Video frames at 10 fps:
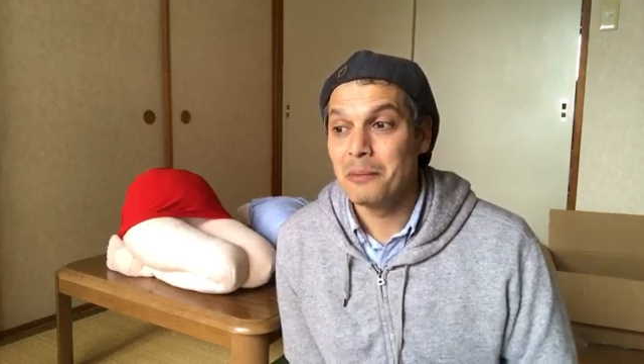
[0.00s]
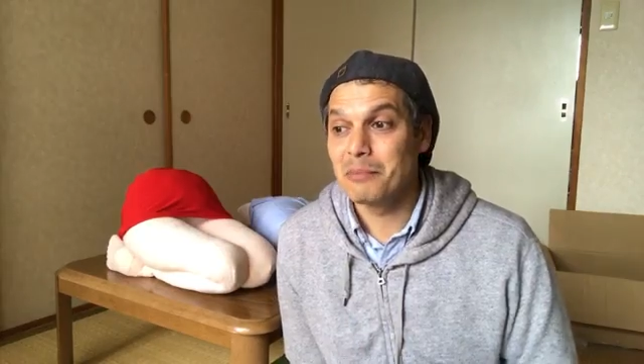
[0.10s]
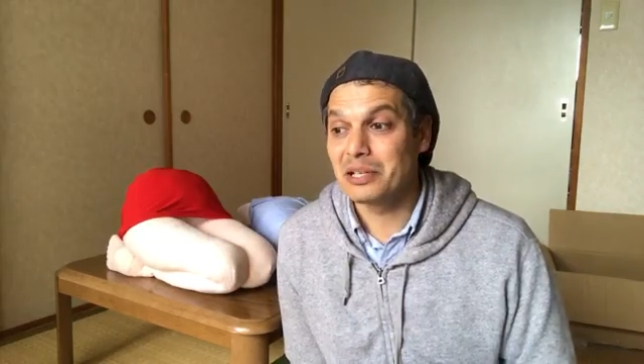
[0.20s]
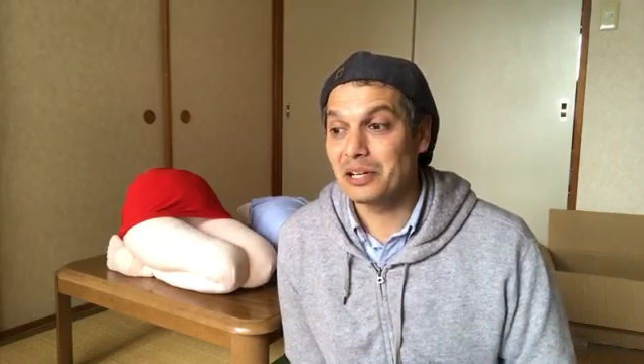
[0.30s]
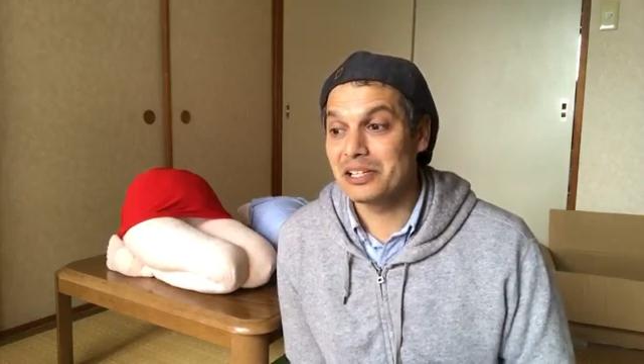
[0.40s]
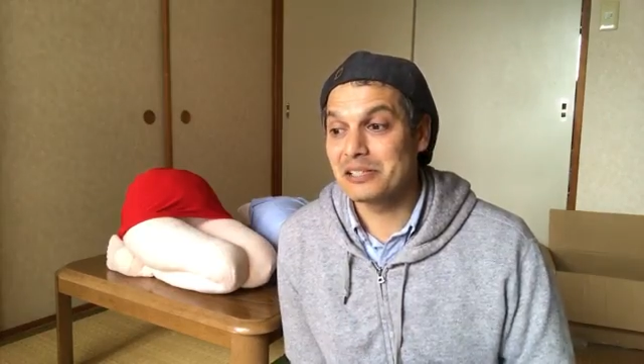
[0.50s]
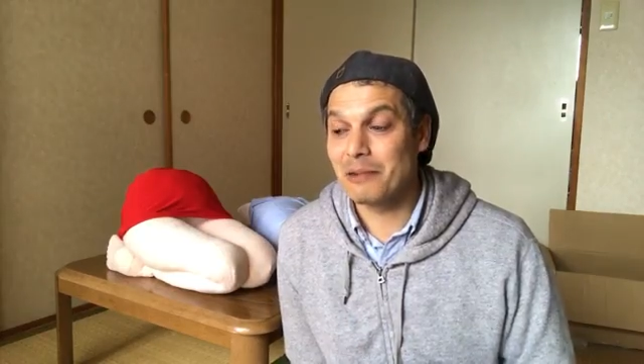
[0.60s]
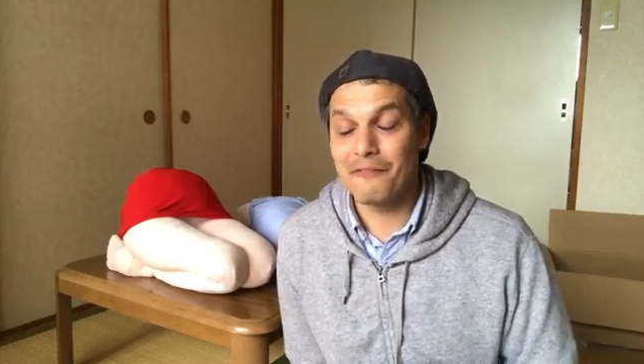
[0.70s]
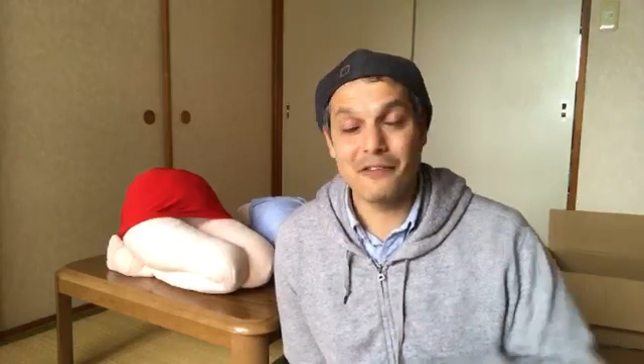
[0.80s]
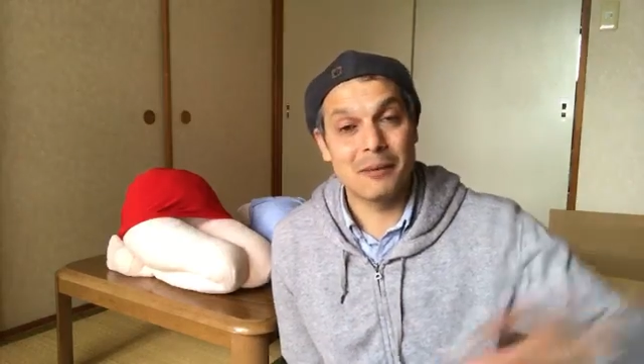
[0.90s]
because my
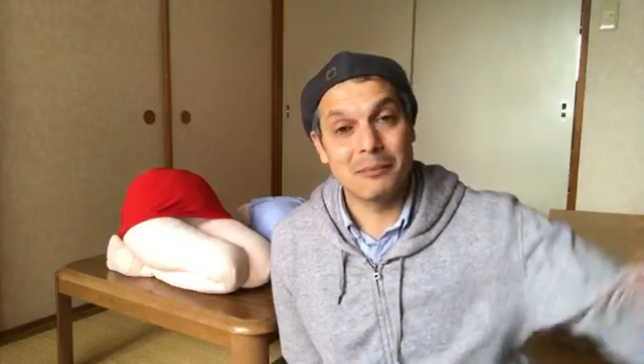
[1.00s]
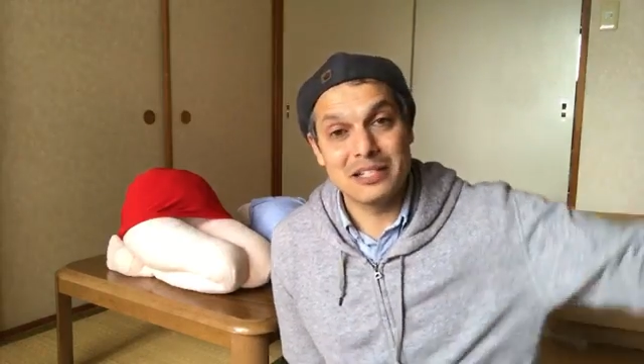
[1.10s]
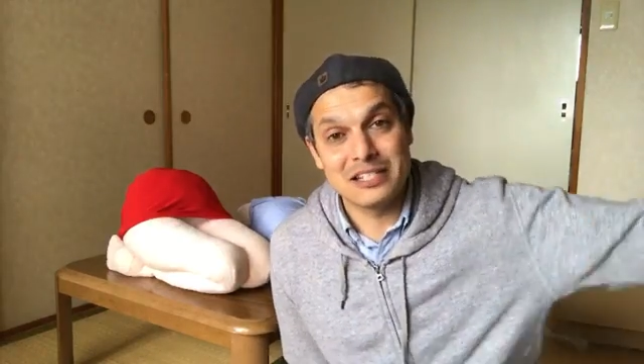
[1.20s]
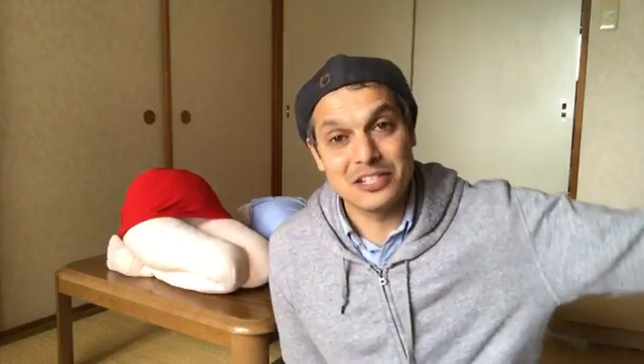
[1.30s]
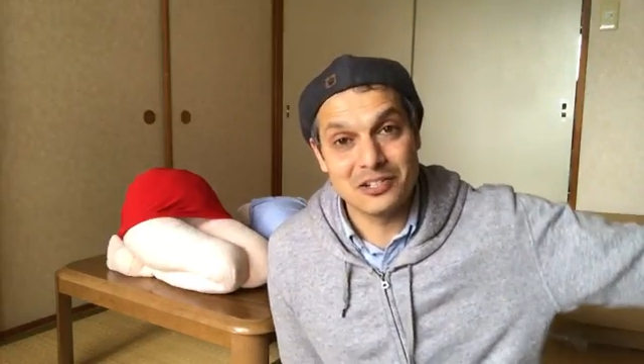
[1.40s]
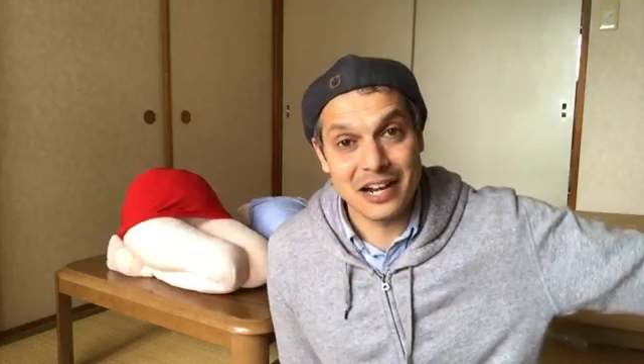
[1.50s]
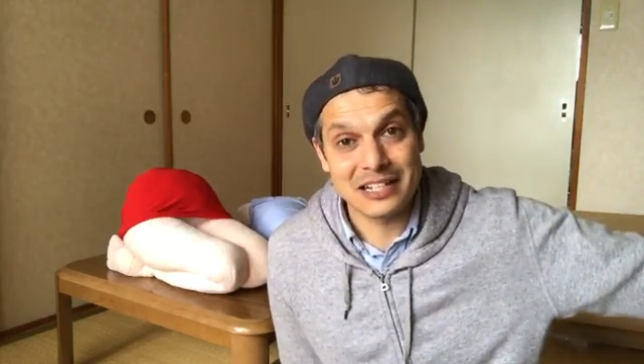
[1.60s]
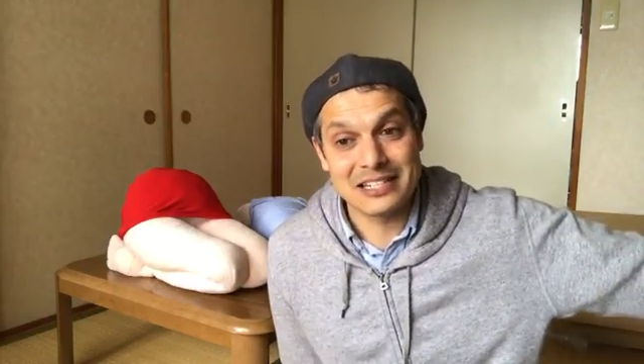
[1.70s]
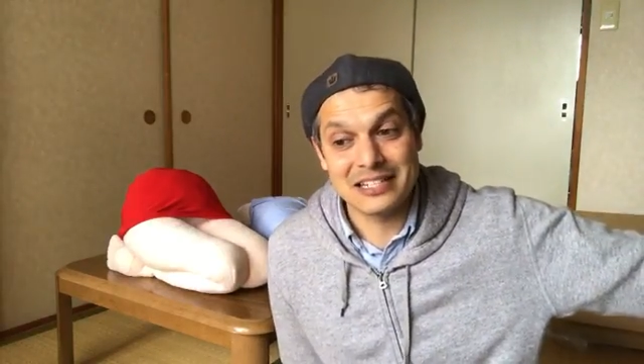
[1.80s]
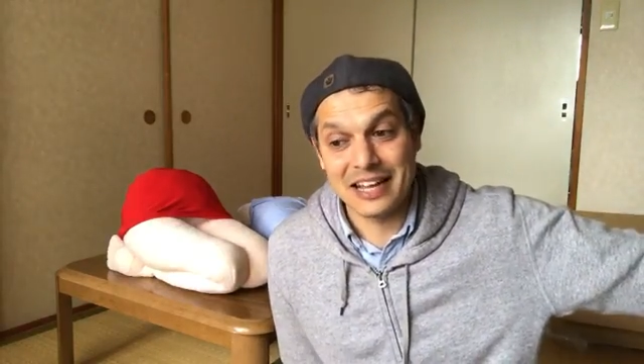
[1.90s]
family's in the
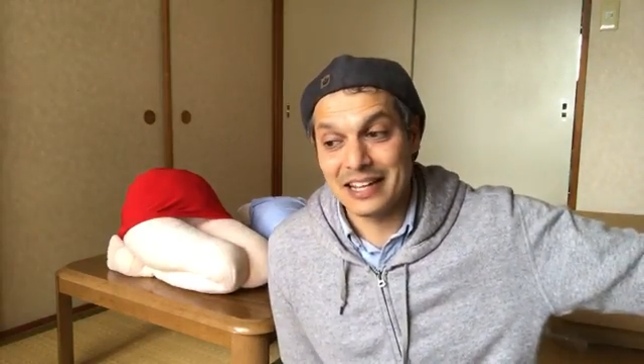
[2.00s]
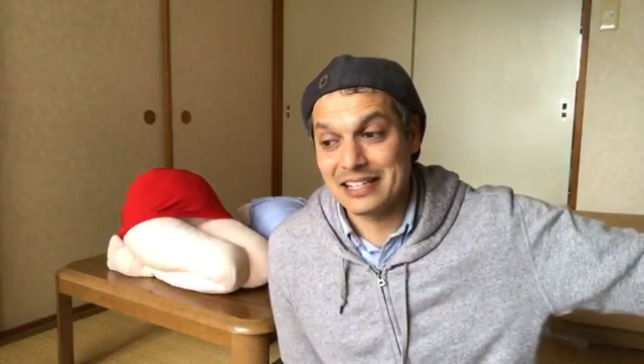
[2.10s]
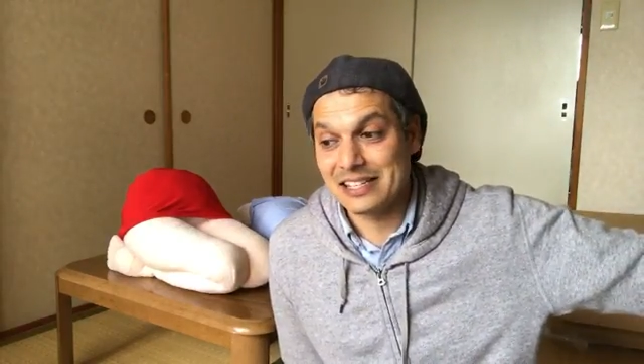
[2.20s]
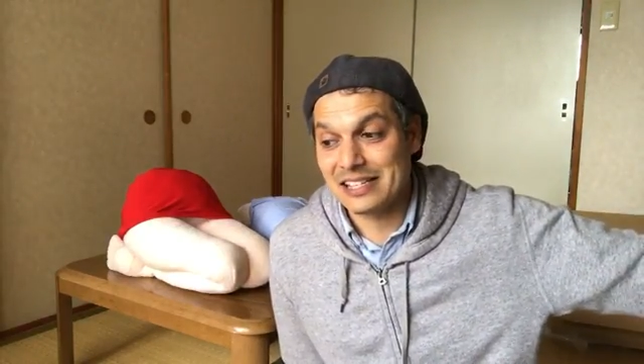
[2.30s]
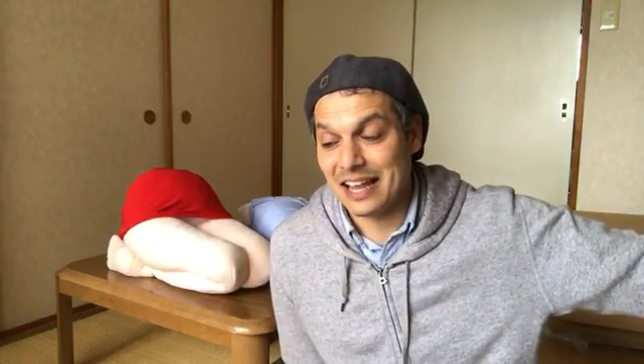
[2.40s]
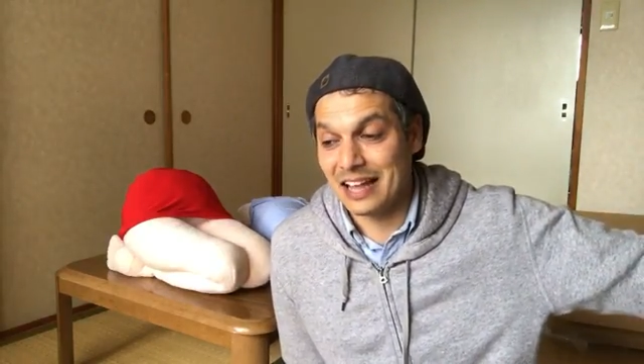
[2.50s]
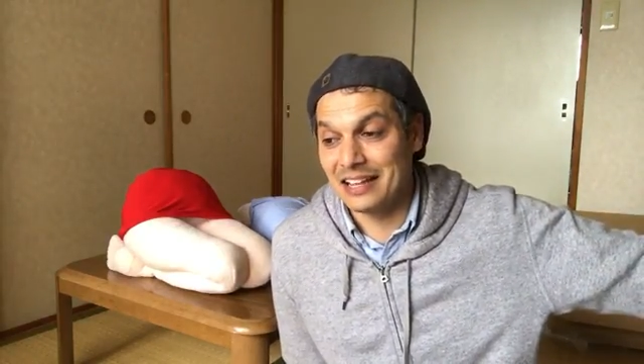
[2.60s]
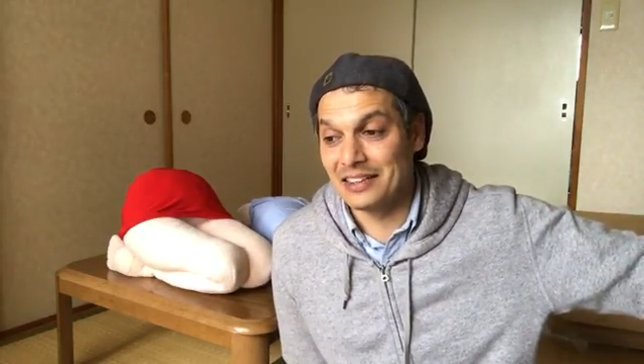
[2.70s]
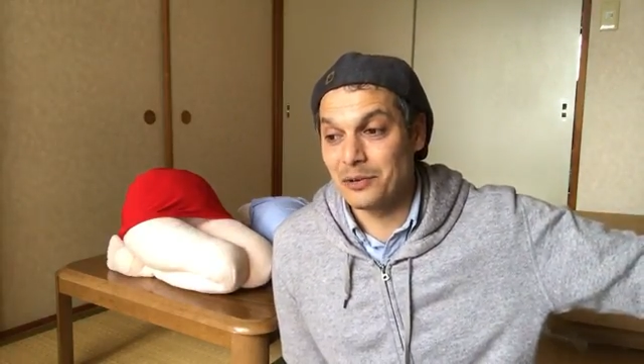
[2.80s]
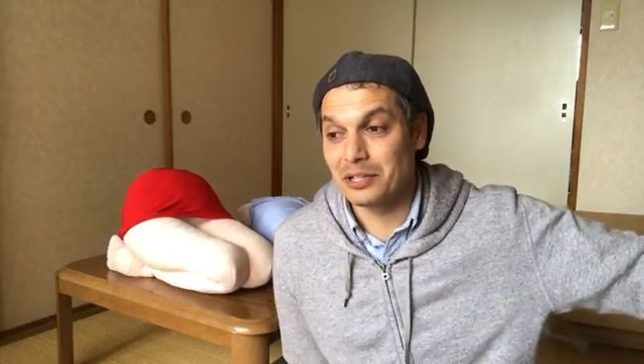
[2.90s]
United States,
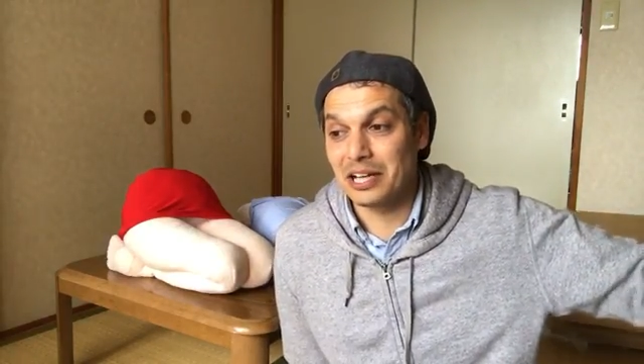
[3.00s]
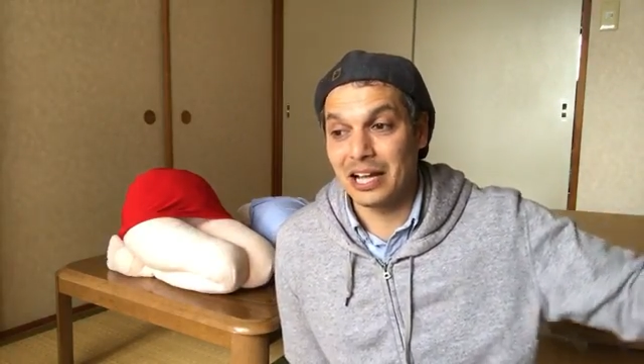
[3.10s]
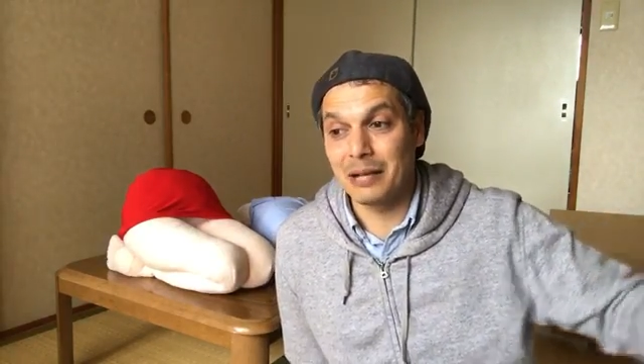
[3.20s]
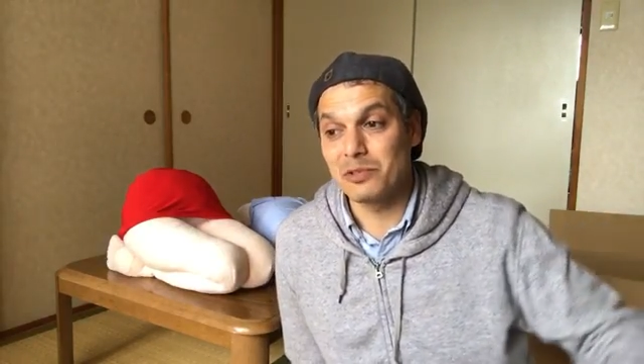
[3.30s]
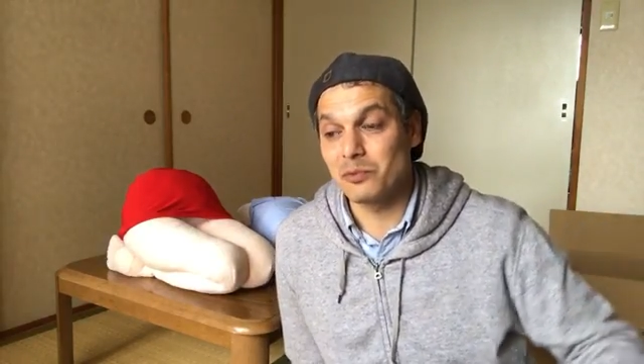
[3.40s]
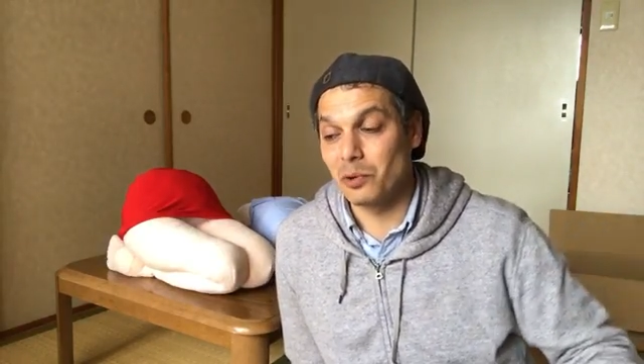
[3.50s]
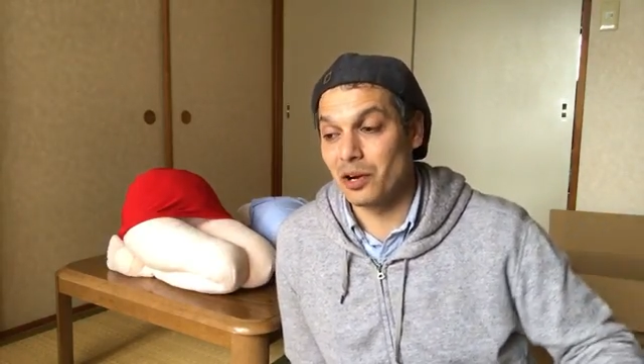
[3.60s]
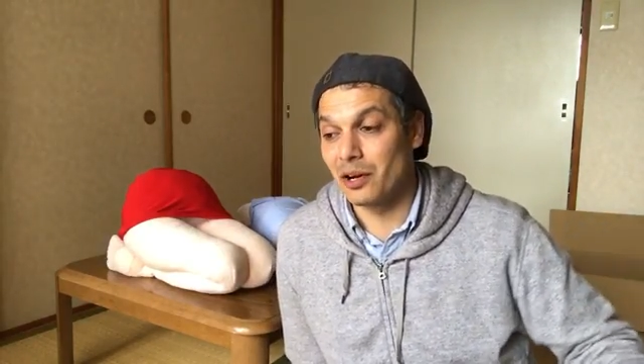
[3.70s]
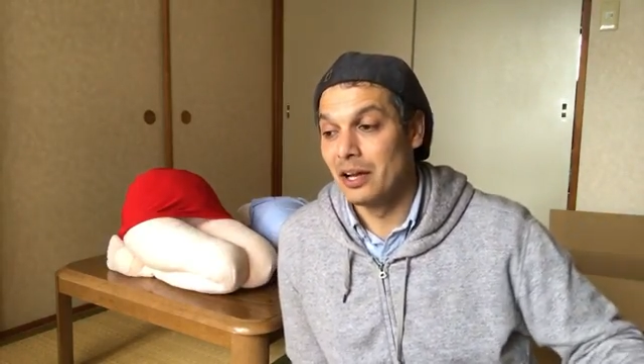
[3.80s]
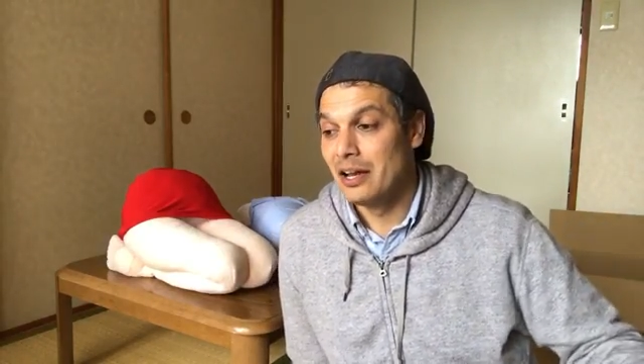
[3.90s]
and there were times where